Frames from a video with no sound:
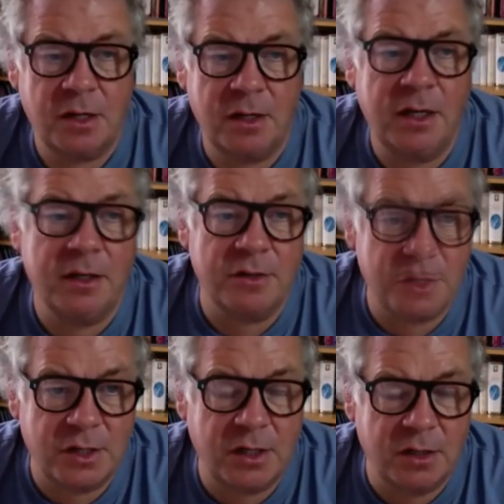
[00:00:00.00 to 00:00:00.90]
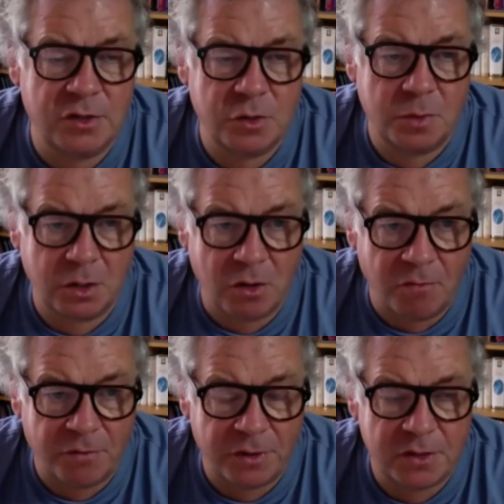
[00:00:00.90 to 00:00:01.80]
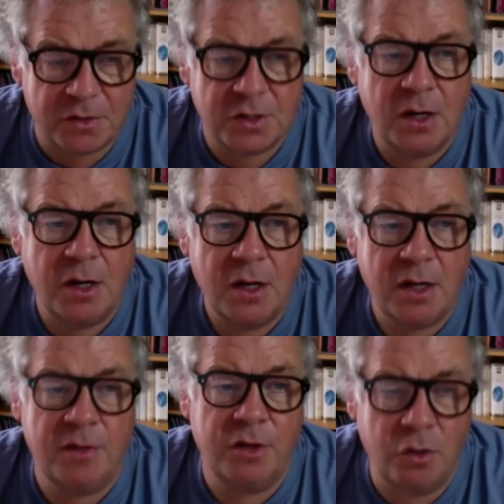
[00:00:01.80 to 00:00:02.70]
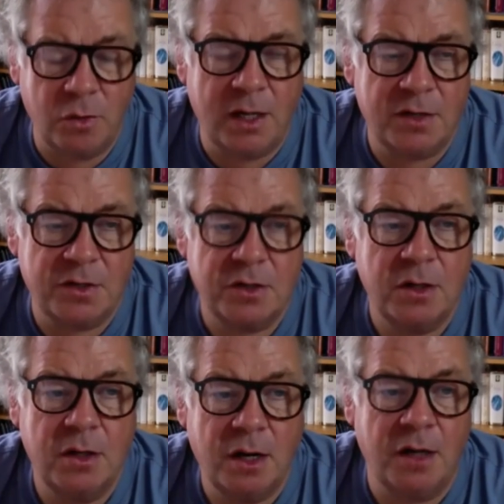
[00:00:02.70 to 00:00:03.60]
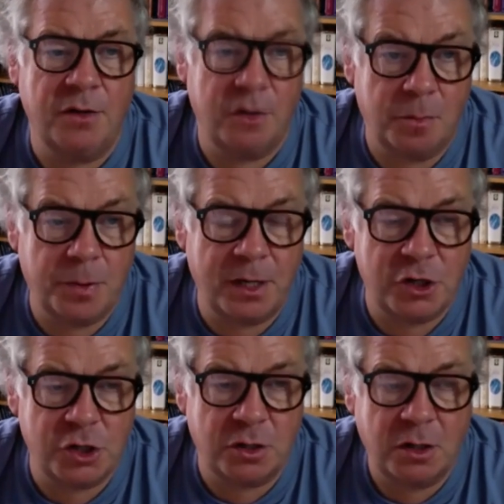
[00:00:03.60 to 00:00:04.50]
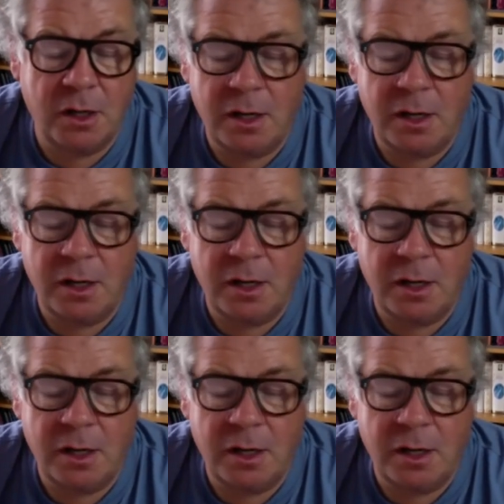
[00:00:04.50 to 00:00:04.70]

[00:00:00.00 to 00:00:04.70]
and he can see consumer confidence in the US under pressure.